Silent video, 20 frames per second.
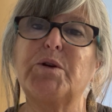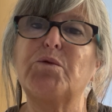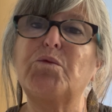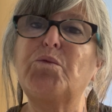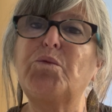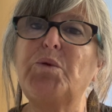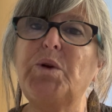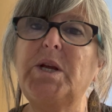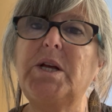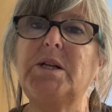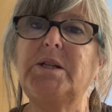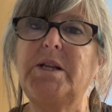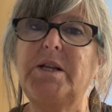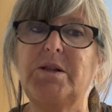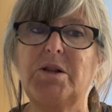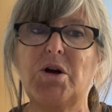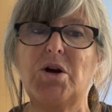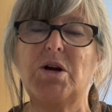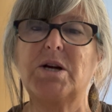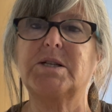a really
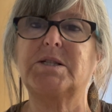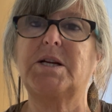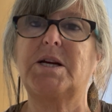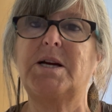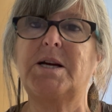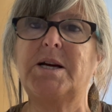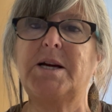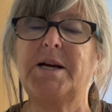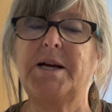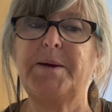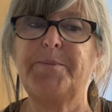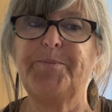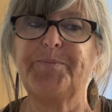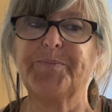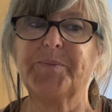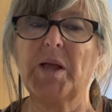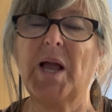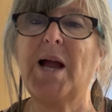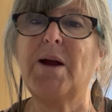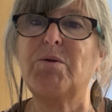long time,
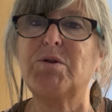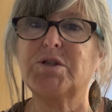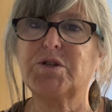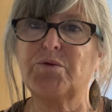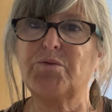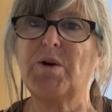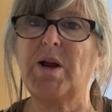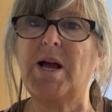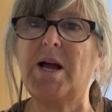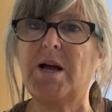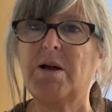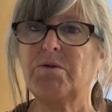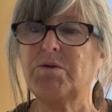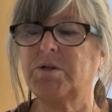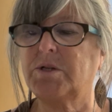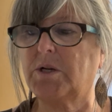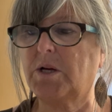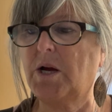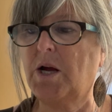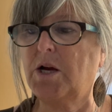I was
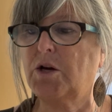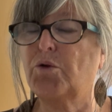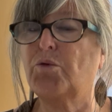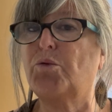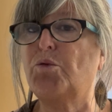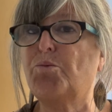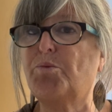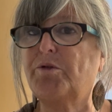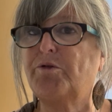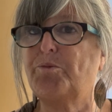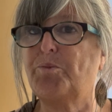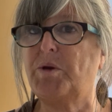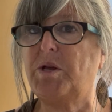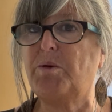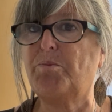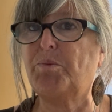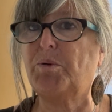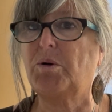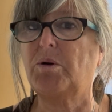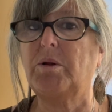around a group of
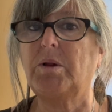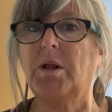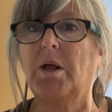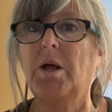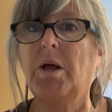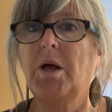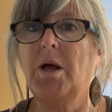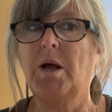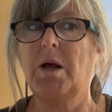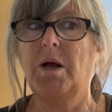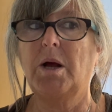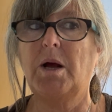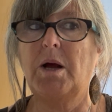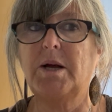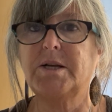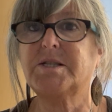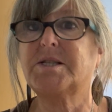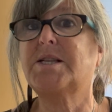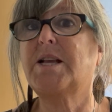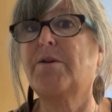people
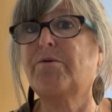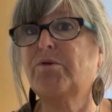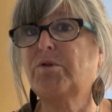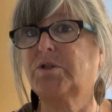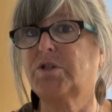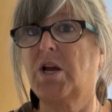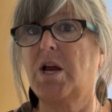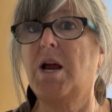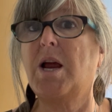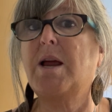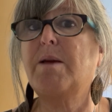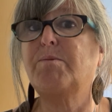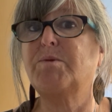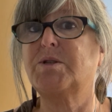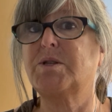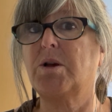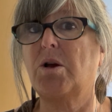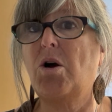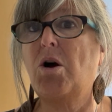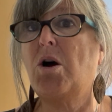several
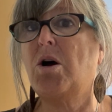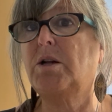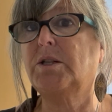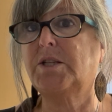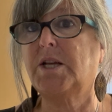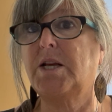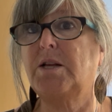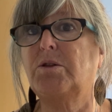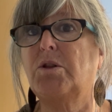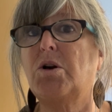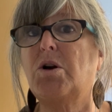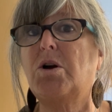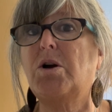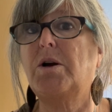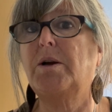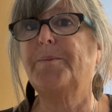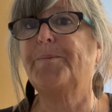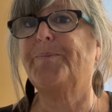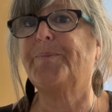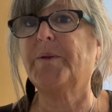times all day
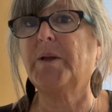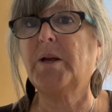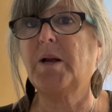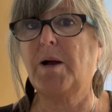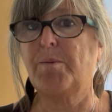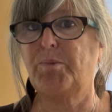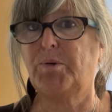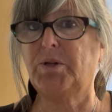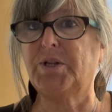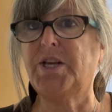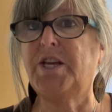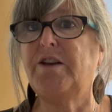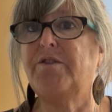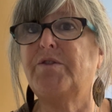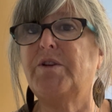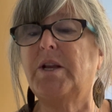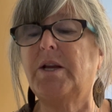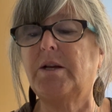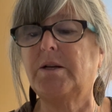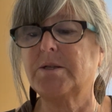long, a couple
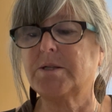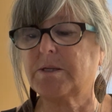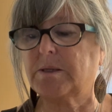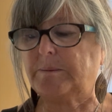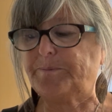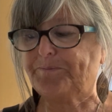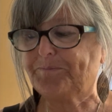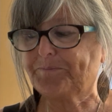evenings.